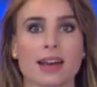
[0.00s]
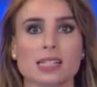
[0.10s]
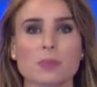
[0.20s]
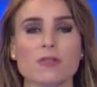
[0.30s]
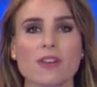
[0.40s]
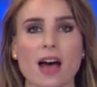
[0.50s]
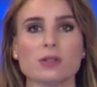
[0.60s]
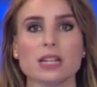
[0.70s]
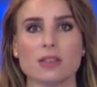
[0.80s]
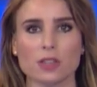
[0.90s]
has been
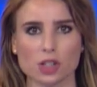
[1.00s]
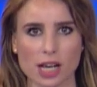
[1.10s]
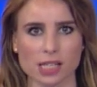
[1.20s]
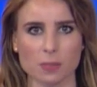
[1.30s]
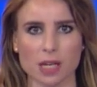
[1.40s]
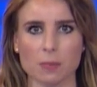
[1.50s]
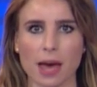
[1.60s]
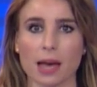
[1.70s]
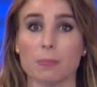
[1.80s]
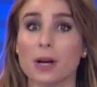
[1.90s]
found in the Chesapeake
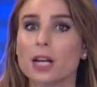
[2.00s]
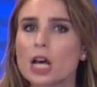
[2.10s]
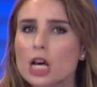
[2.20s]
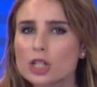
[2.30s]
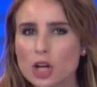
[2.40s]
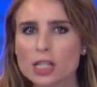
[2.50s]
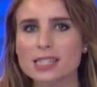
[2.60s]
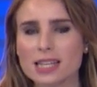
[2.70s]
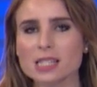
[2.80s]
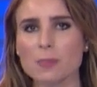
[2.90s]
Bay. But just
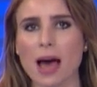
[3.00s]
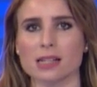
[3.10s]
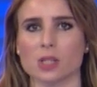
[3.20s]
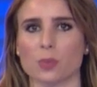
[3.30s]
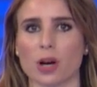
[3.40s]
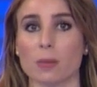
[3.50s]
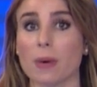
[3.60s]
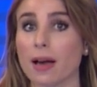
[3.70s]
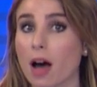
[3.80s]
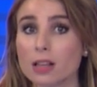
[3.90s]
this past spring,
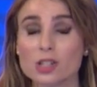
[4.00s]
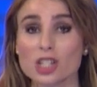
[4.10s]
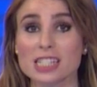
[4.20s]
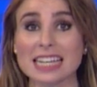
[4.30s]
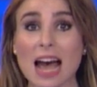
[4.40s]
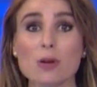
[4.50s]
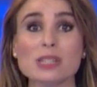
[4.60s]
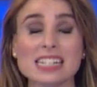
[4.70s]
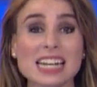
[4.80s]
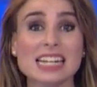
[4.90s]
biologists
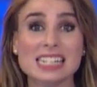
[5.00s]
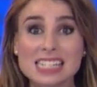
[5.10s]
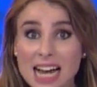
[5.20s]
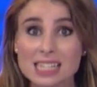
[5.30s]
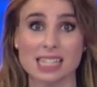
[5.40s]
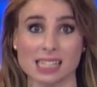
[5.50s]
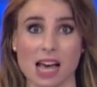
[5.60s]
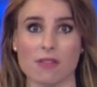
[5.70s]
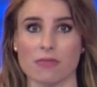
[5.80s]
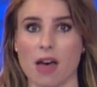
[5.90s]
counted dozens
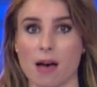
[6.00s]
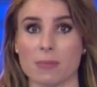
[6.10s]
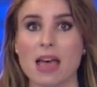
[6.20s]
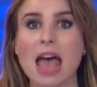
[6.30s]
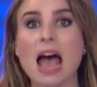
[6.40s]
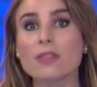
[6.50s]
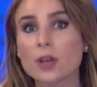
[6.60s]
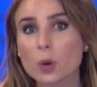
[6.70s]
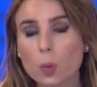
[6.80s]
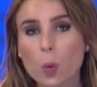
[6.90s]
of them, and
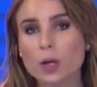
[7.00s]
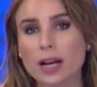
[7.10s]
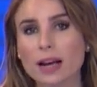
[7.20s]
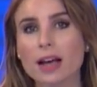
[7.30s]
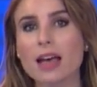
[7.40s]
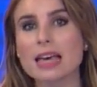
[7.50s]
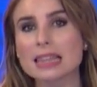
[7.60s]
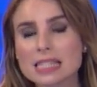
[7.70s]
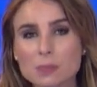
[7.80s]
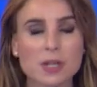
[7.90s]
they're warning
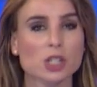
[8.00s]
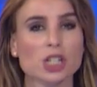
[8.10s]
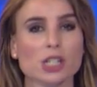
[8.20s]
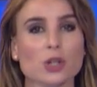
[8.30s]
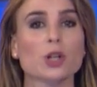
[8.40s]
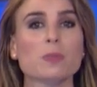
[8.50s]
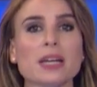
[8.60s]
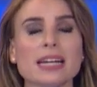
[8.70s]
the species could be